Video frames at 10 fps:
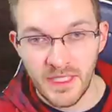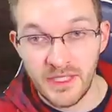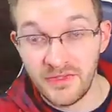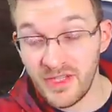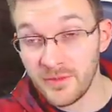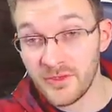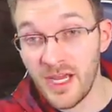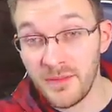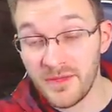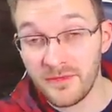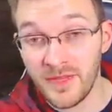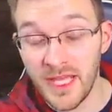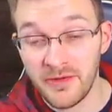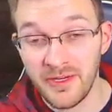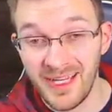You see I'm grabbing the
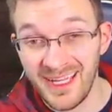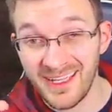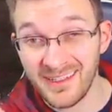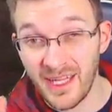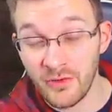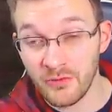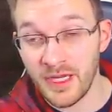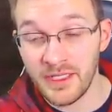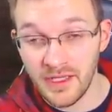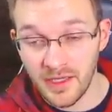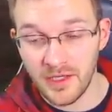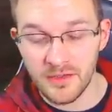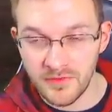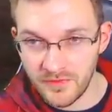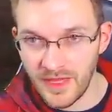flag here. It is a red
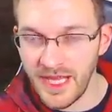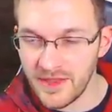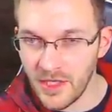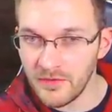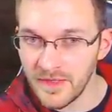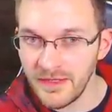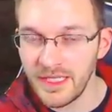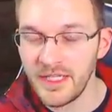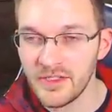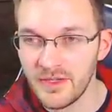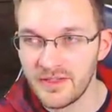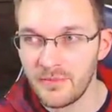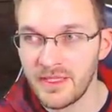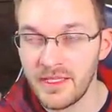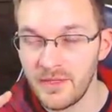colored flag though. Very
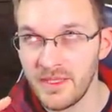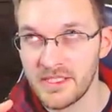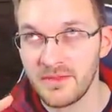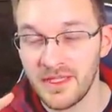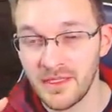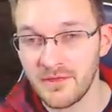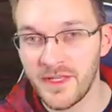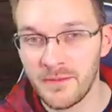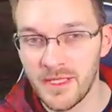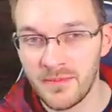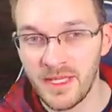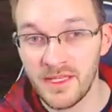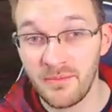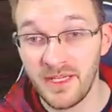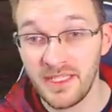interesting, but they did mention within the development update,
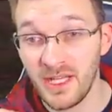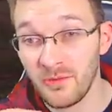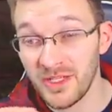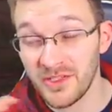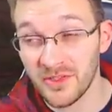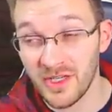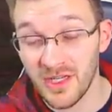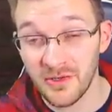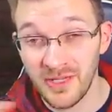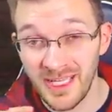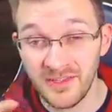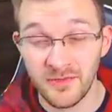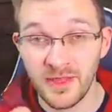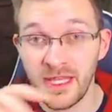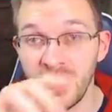depending on what your color is
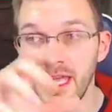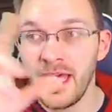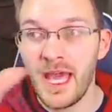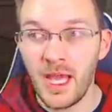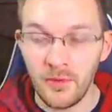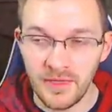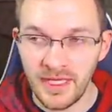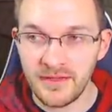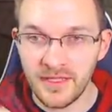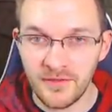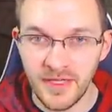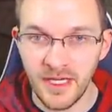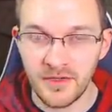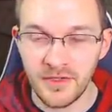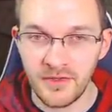for the outlines of
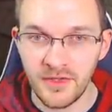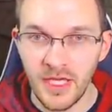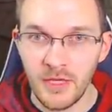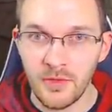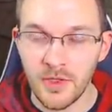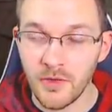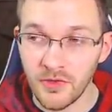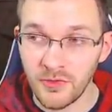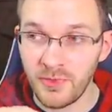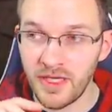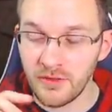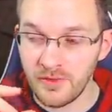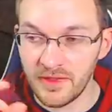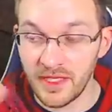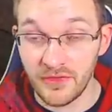characters, will correspond
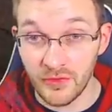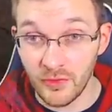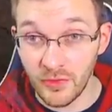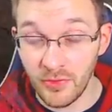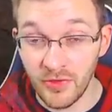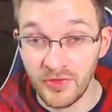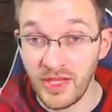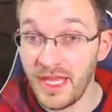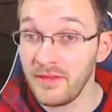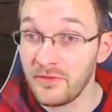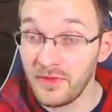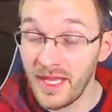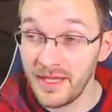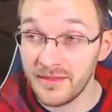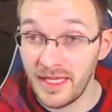with like scoreboards and
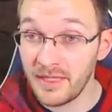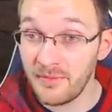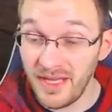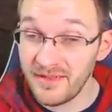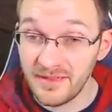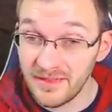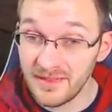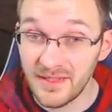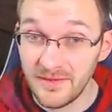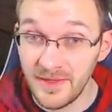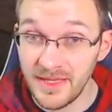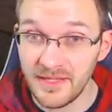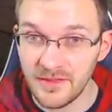flags and bases and stuff like that.